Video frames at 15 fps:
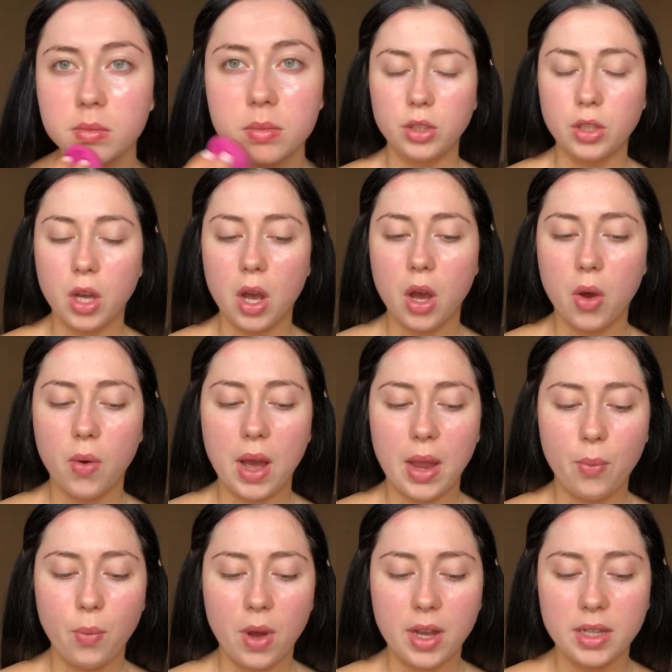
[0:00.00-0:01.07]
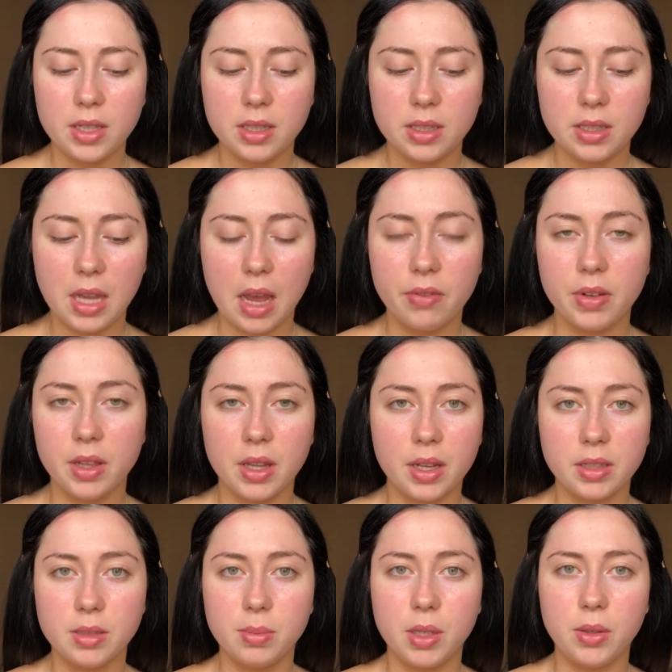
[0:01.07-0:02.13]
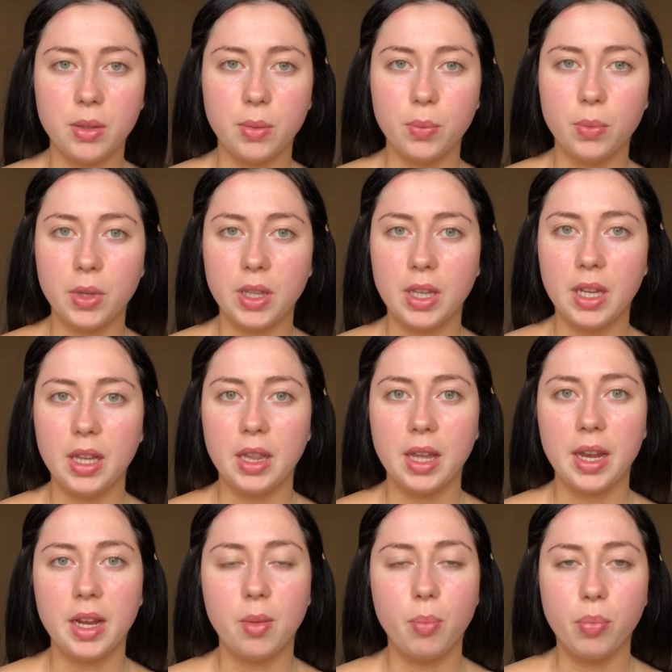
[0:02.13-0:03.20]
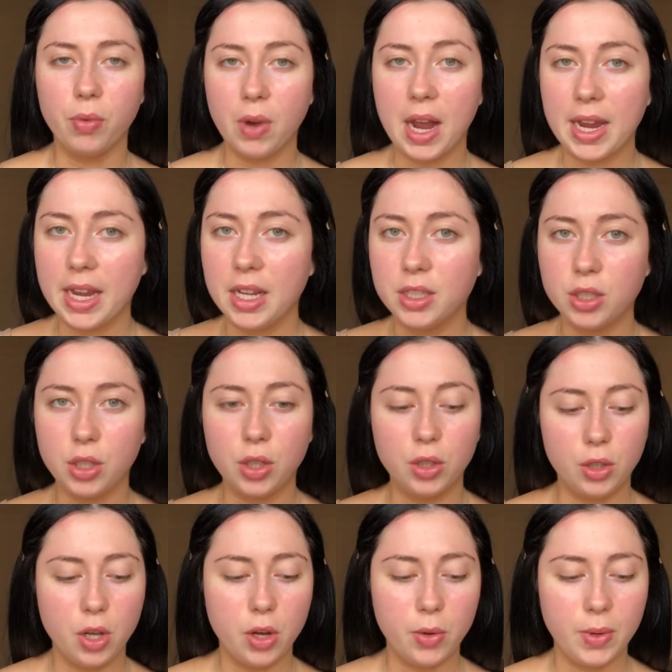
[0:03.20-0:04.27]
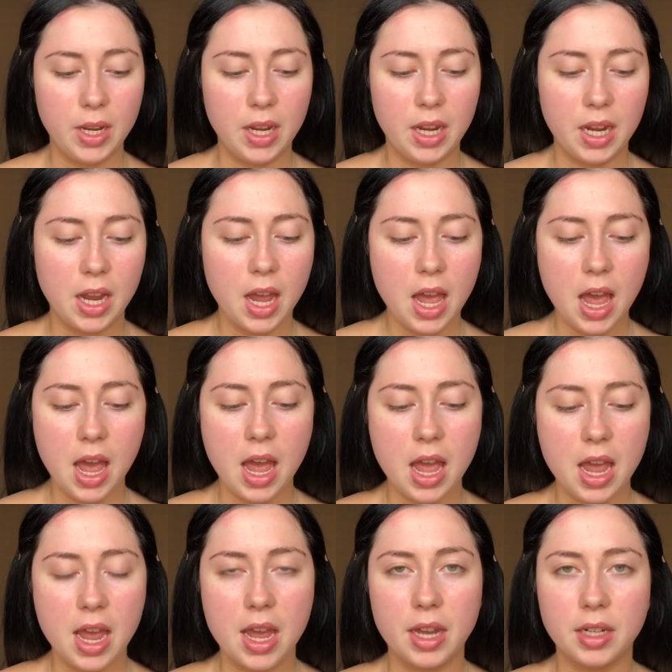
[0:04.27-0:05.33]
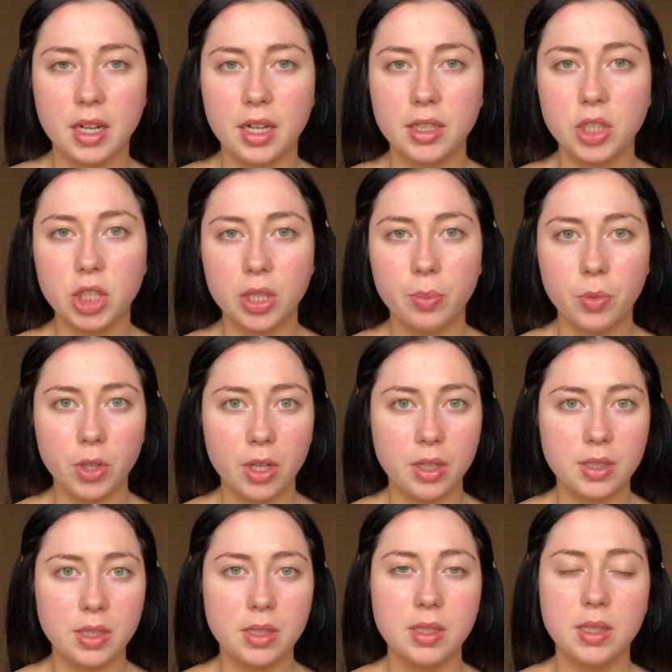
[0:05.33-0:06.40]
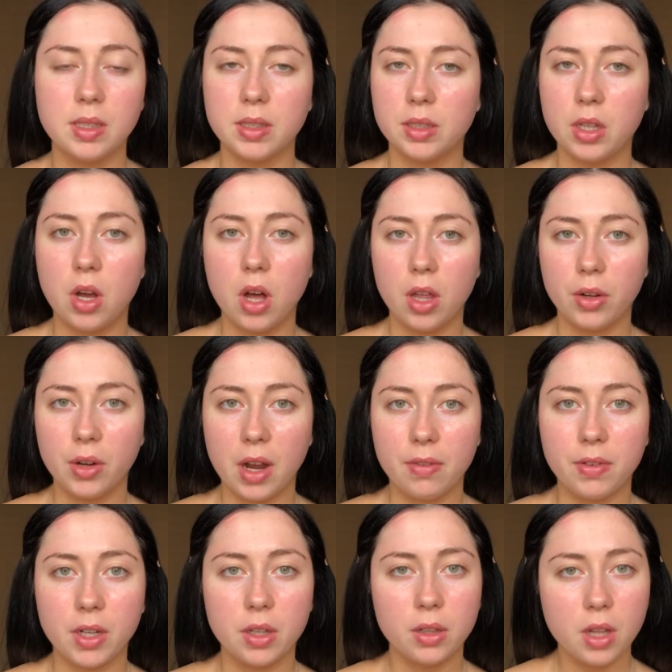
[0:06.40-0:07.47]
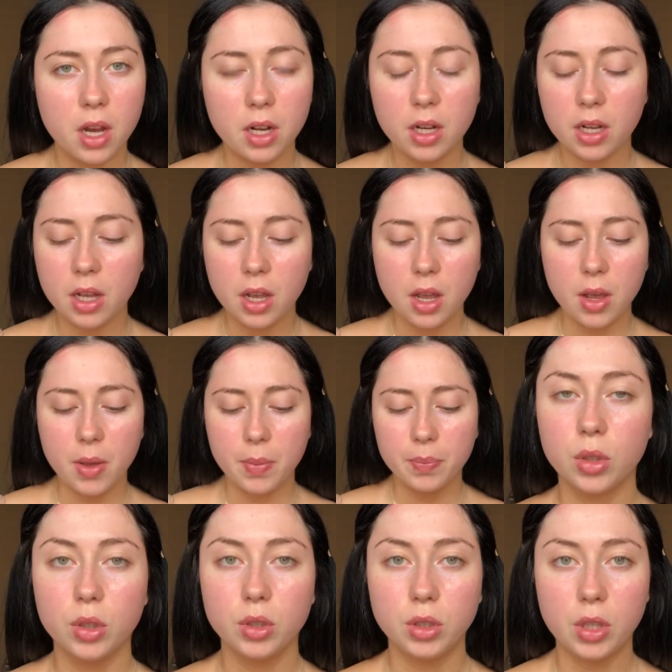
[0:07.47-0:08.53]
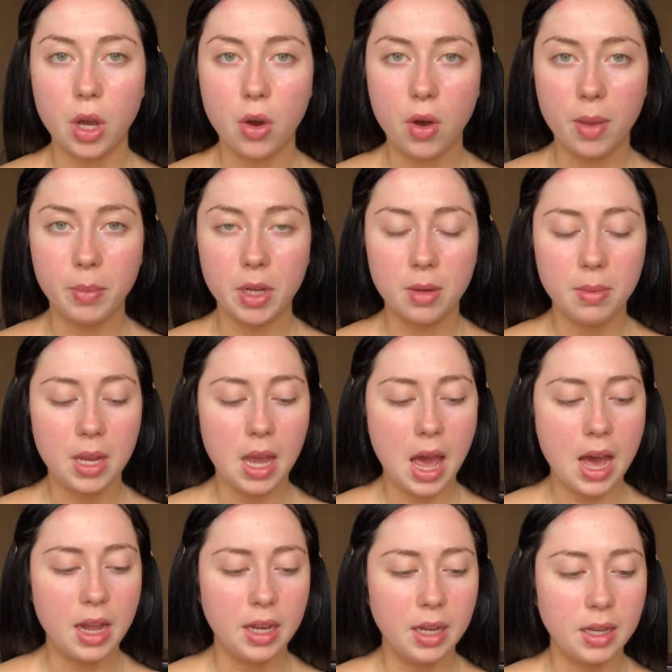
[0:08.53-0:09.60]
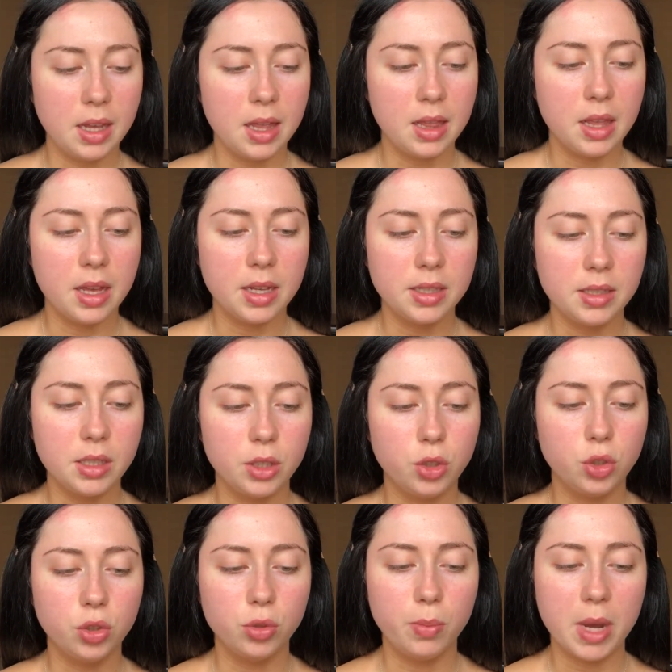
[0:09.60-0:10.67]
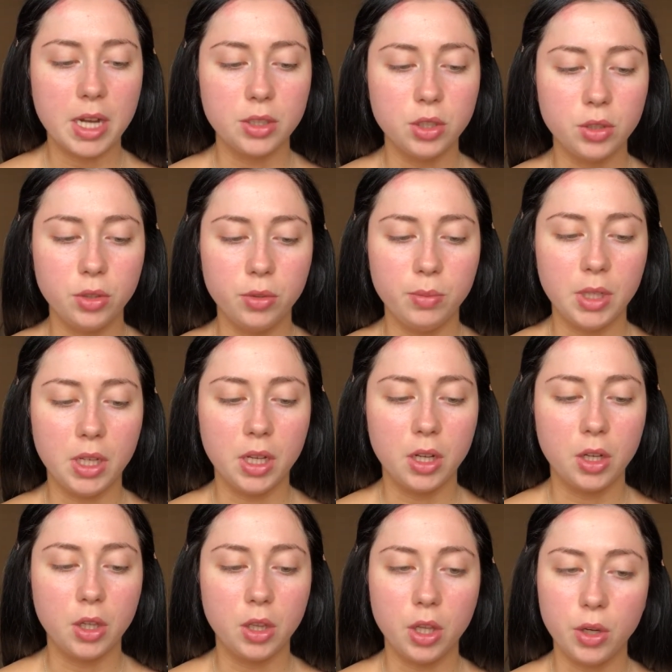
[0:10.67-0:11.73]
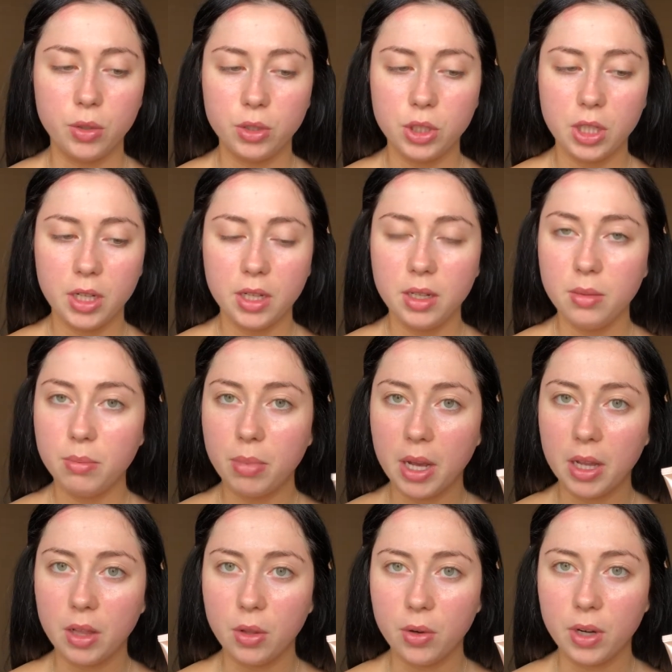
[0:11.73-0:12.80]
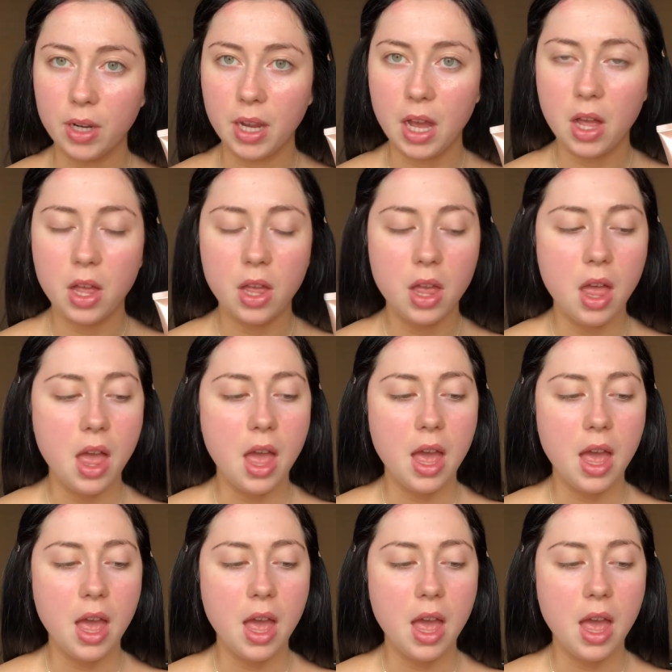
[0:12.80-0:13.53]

So I want everything to be really like bright, glowy, and kind of shimmery since this is a holographic look. So I'm going to be adding this True Match Lumi Glotion by L'Oreal.